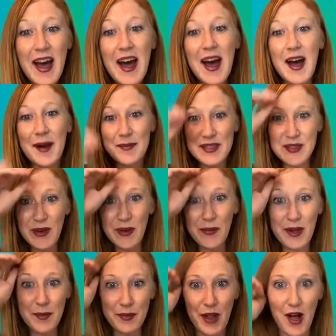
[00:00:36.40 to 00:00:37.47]
Um, so I
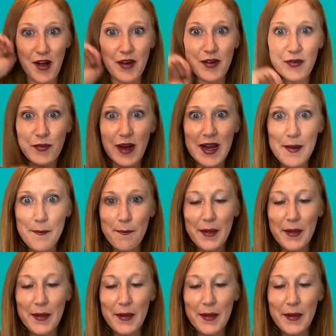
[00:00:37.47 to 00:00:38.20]
run a blog, right?